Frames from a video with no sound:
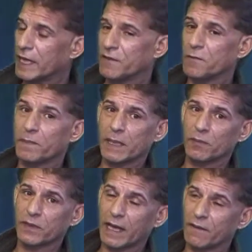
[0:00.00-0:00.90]
Even
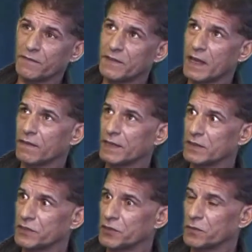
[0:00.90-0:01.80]
people that have
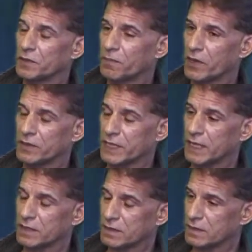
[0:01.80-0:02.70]
nothing to do with the
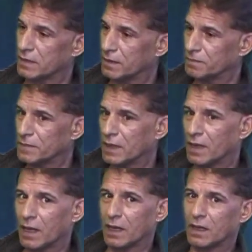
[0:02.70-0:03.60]
protests,
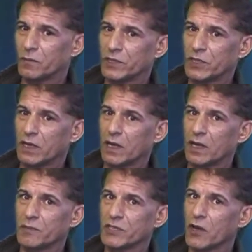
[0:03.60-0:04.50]
which
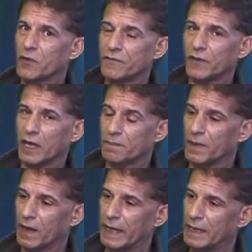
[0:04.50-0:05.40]
I was
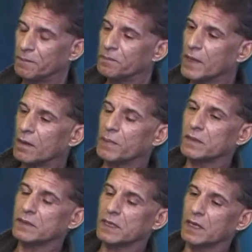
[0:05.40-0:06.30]
horrified by.
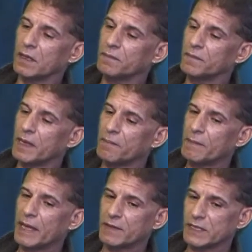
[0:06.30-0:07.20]
But let
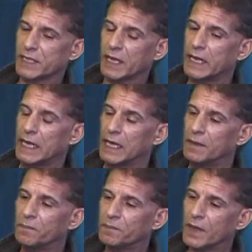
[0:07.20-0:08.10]
me make this clear.